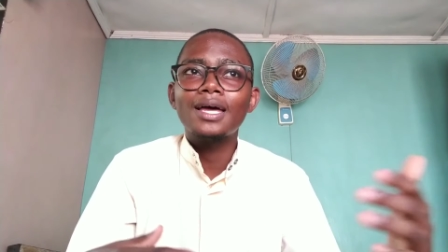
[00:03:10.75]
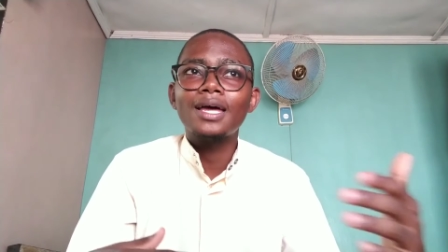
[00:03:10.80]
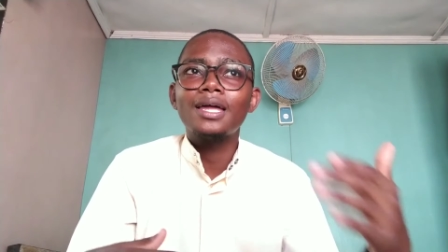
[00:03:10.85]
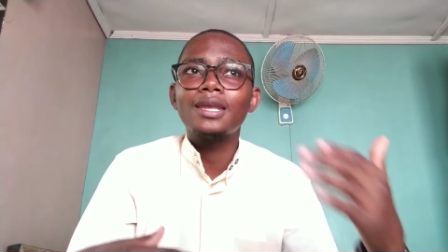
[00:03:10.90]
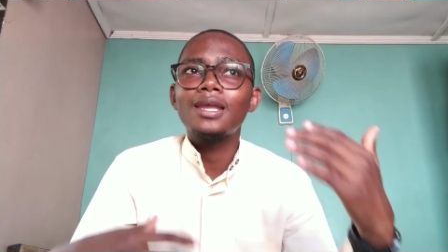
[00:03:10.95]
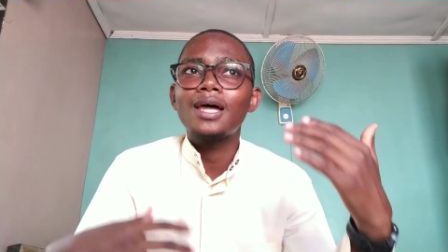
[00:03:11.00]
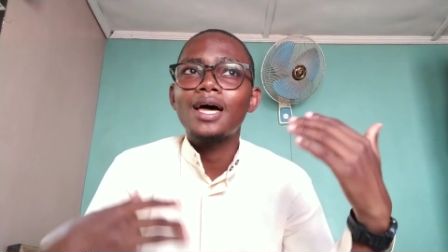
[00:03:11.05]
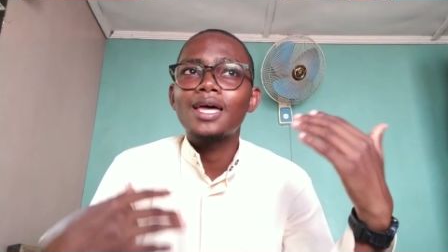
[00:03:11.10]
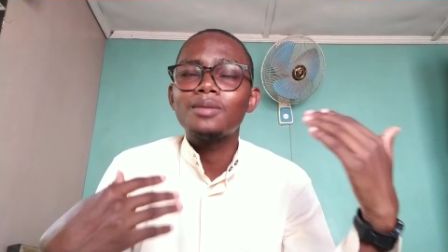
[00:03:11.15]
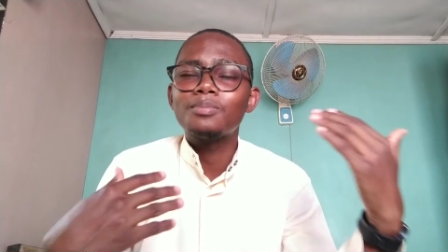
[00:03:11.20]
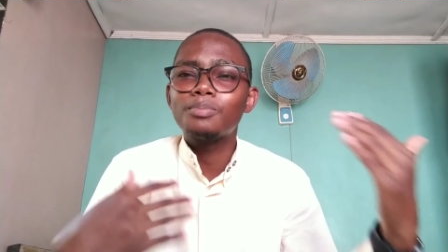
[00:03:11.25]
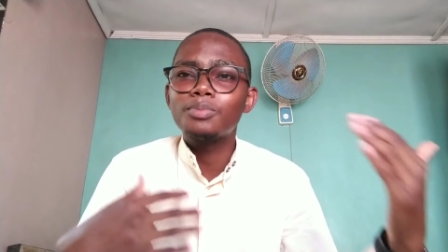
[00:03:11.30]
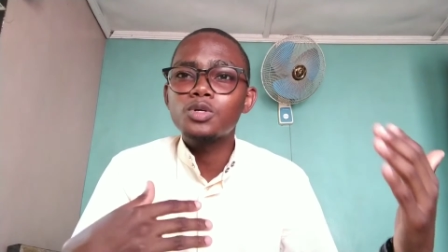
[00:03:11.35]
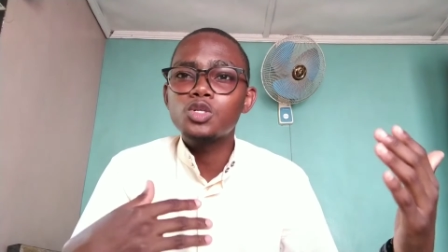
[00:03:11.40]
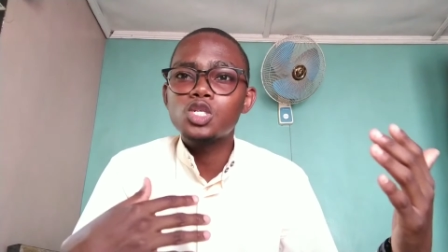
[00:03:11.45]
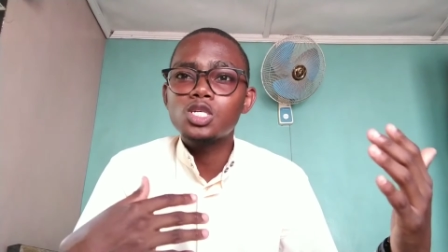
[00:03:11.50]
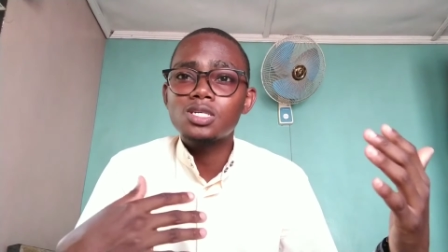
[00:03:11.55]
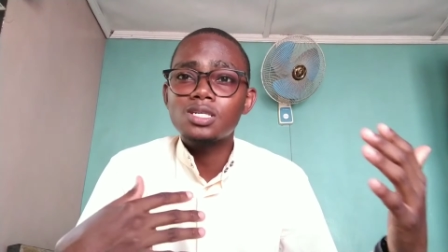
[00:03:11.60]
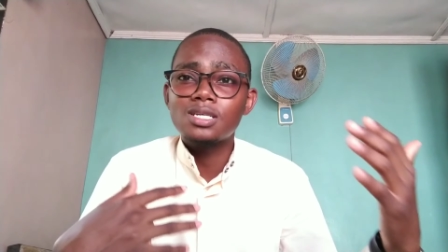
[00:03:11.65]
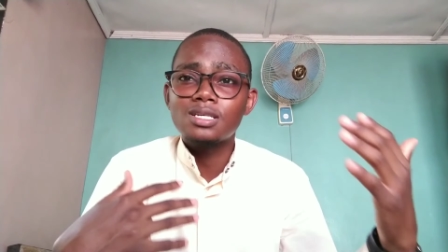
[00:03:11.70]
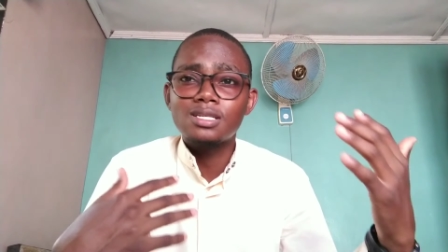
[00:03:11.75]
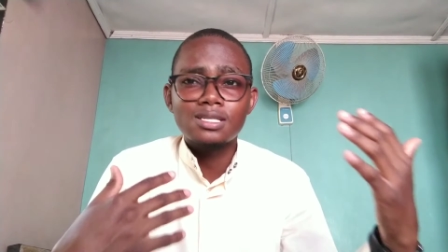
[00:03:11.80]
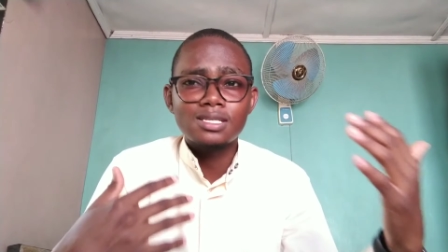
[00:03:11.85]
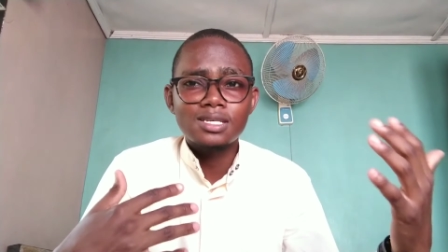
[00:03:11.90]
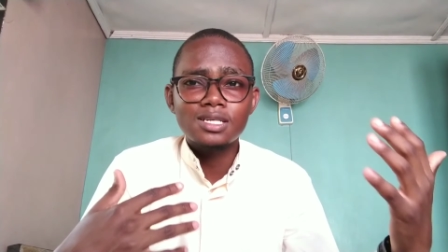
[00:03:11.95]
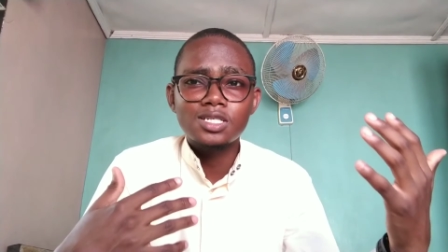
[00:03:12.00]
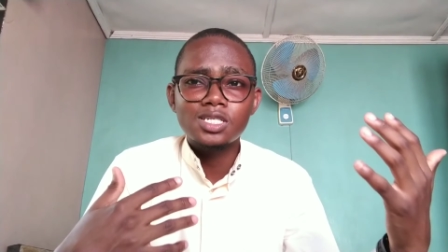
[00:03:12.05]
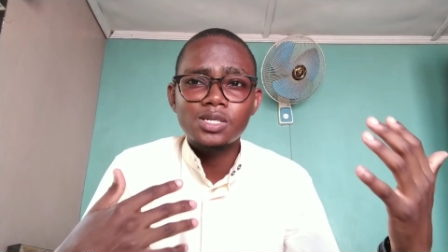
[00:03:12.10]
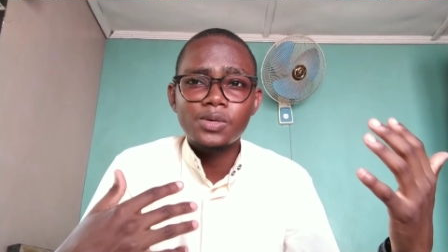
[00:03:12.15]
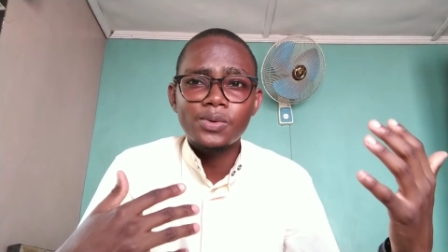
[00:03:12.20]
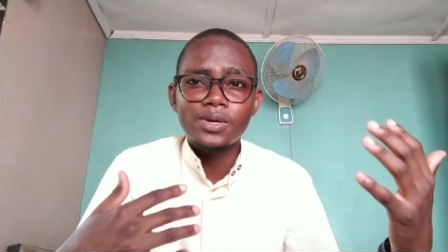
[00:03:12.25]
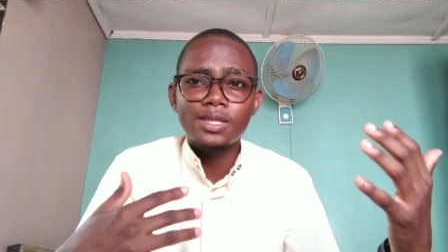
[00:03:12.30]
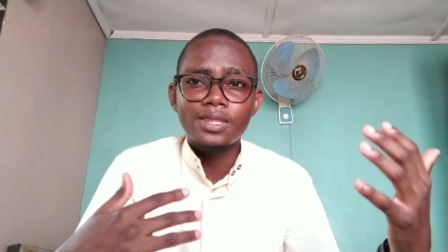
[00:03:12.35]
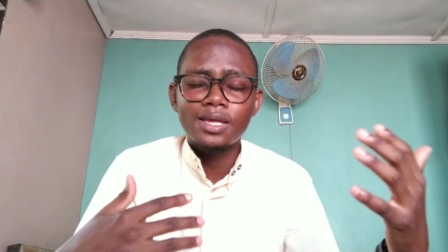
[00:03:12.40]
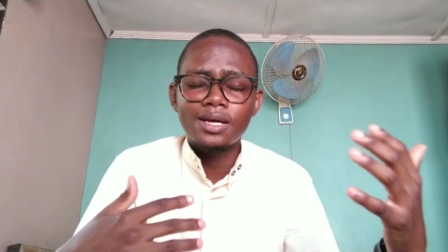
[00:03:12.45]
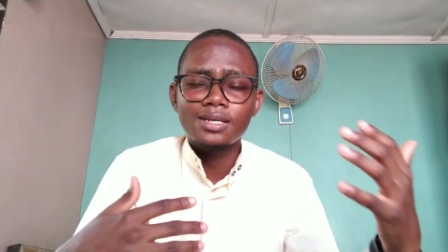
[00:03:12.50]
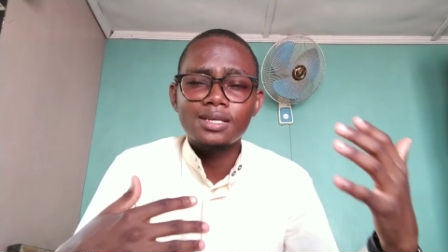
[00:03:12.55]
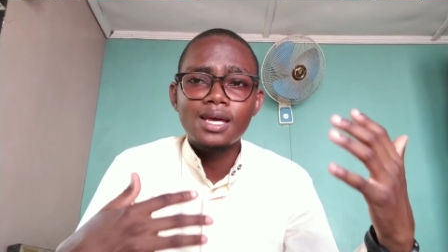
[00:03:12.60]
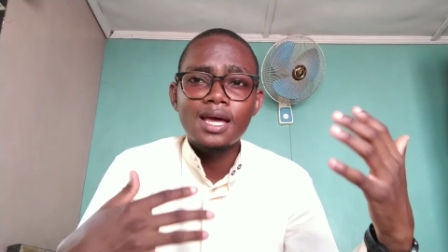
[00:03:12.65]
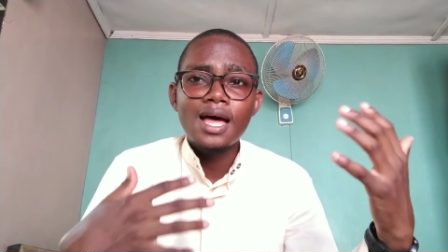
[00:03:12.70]
and I put it in such a way
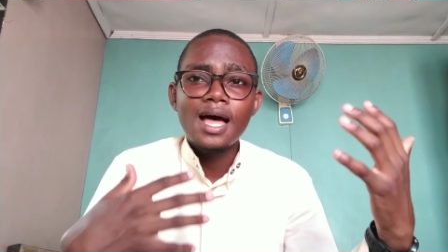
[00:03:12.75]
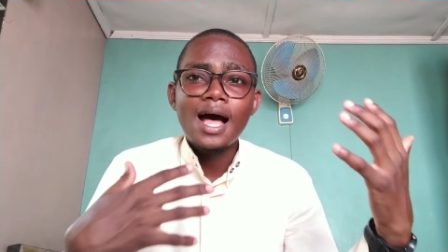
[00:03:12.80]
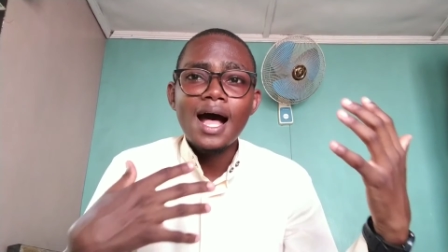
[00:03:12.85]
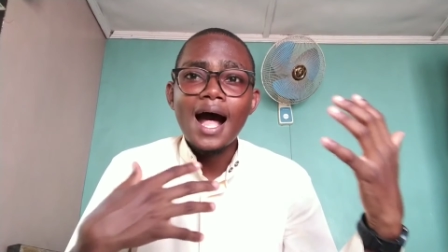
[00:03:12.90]
that